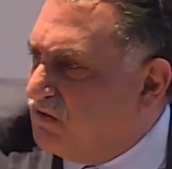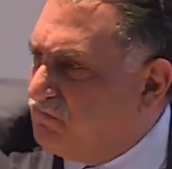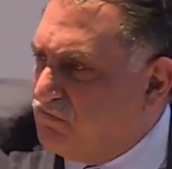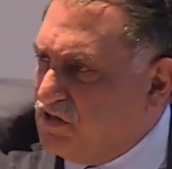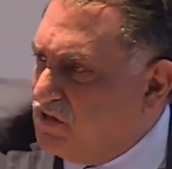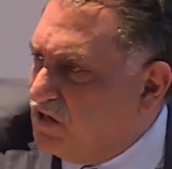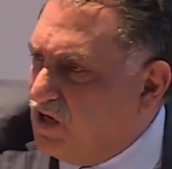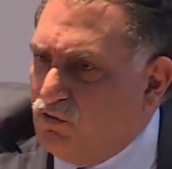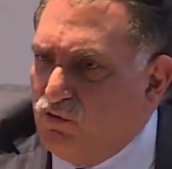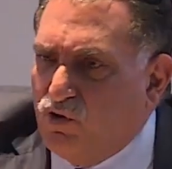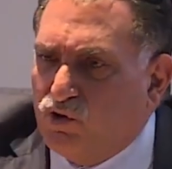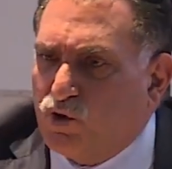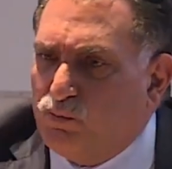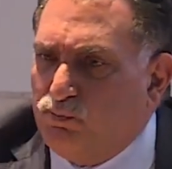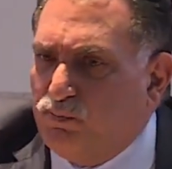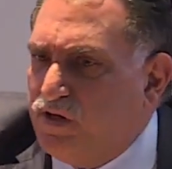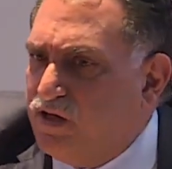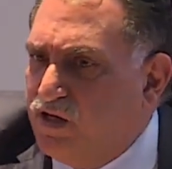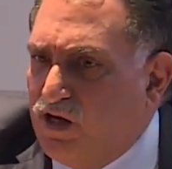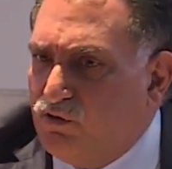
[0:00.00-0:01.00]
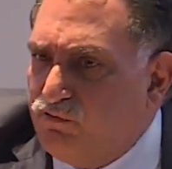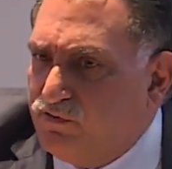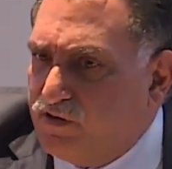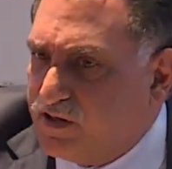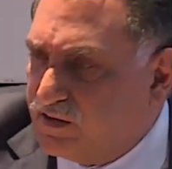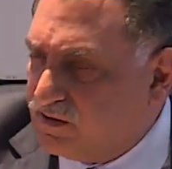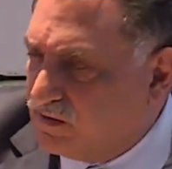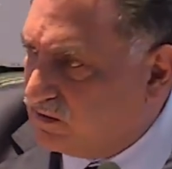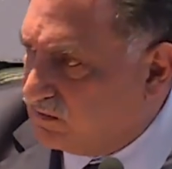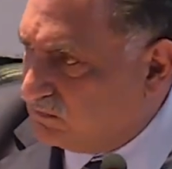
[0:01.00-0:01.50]
illegal
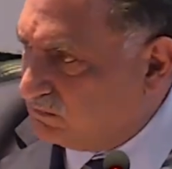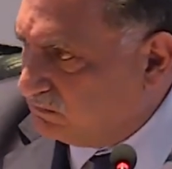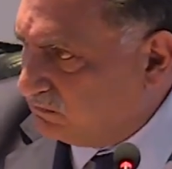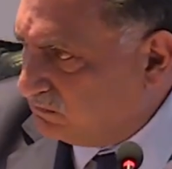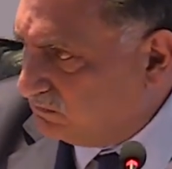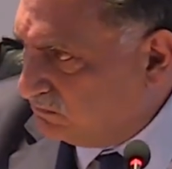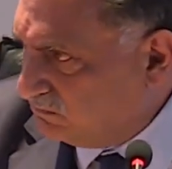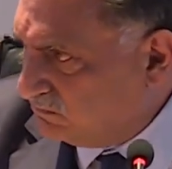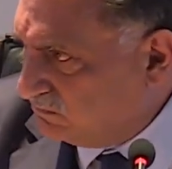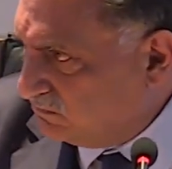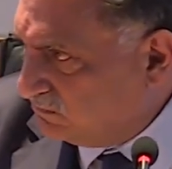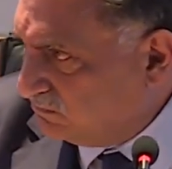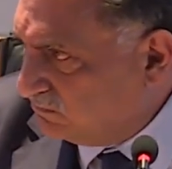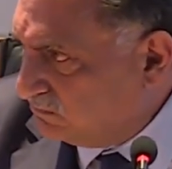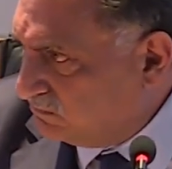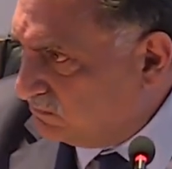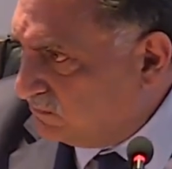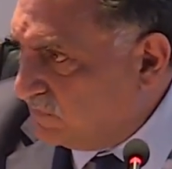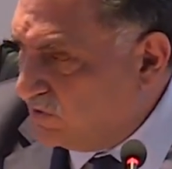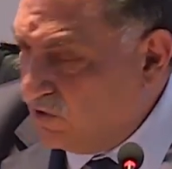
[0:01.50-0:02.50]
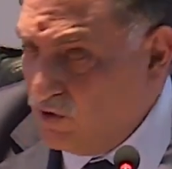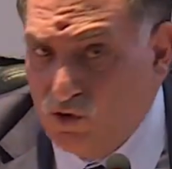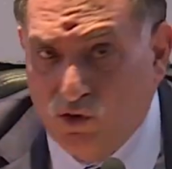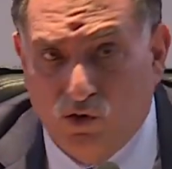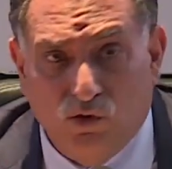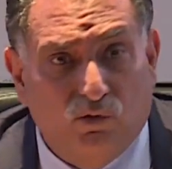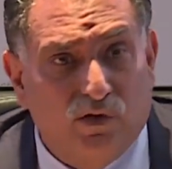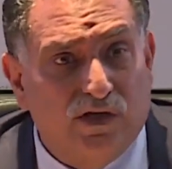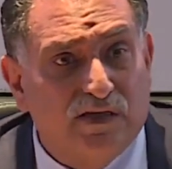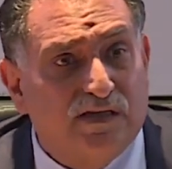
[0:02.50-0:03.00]
means to reach
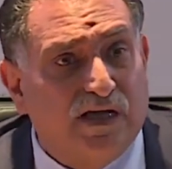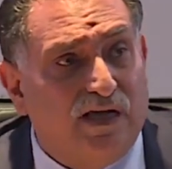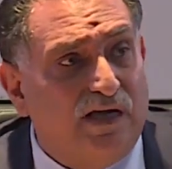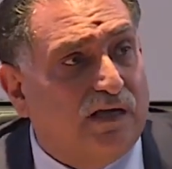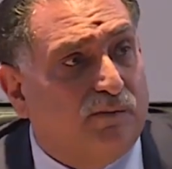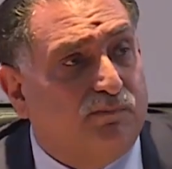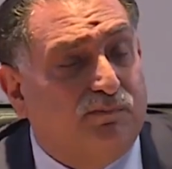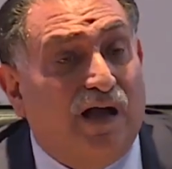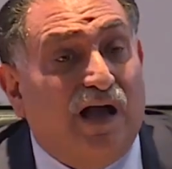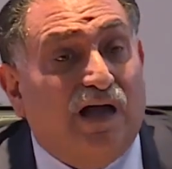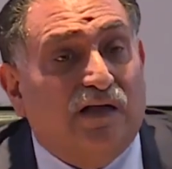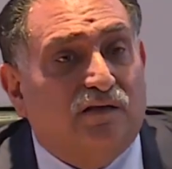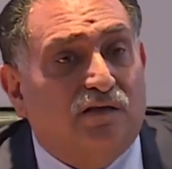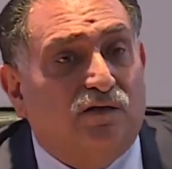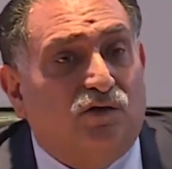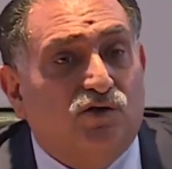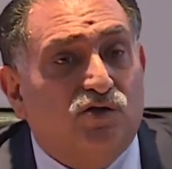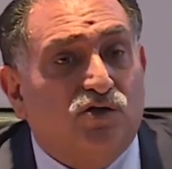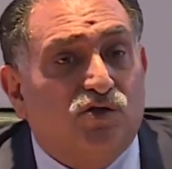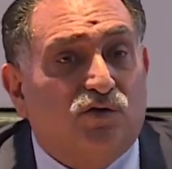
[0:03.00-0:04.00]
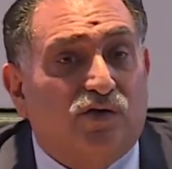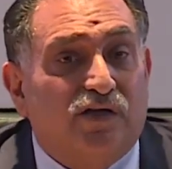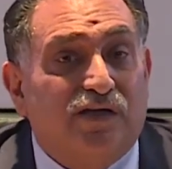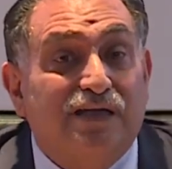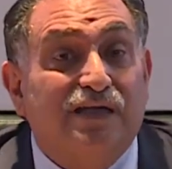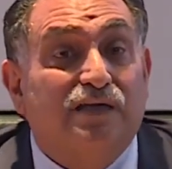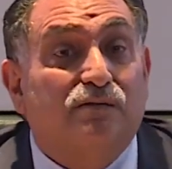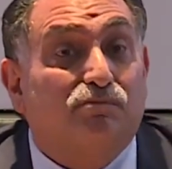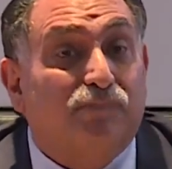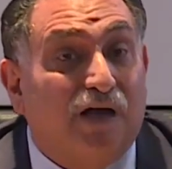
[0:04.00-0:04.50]
Canada or Scandinavia
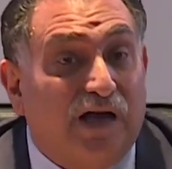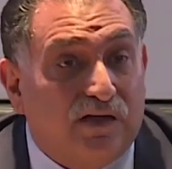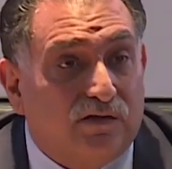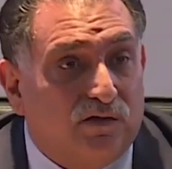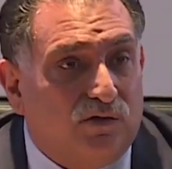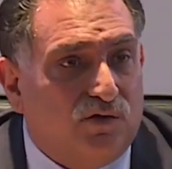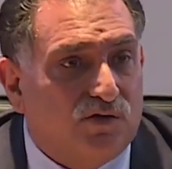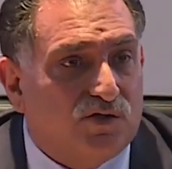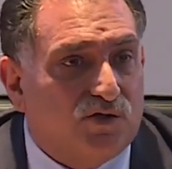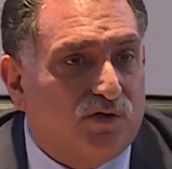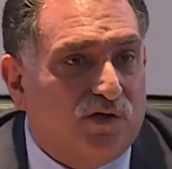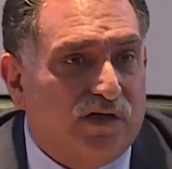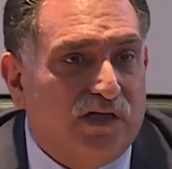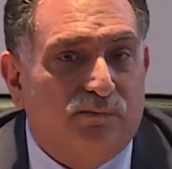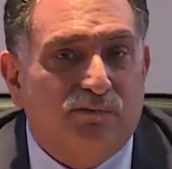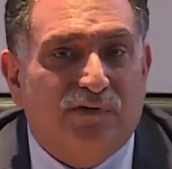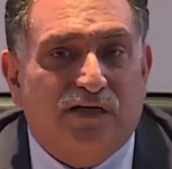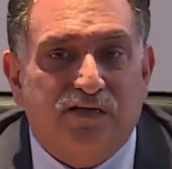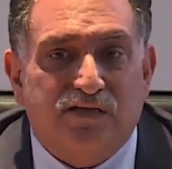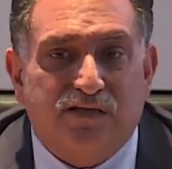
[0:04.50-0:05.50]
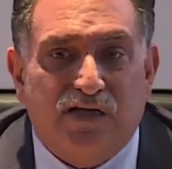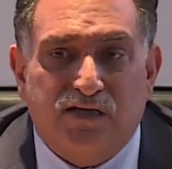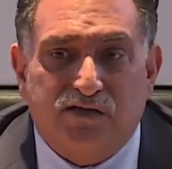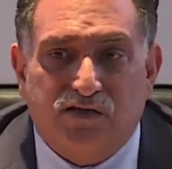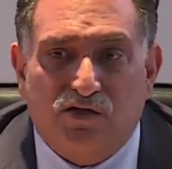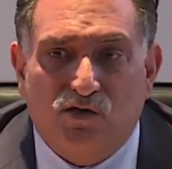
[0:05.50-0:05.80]
for a better life.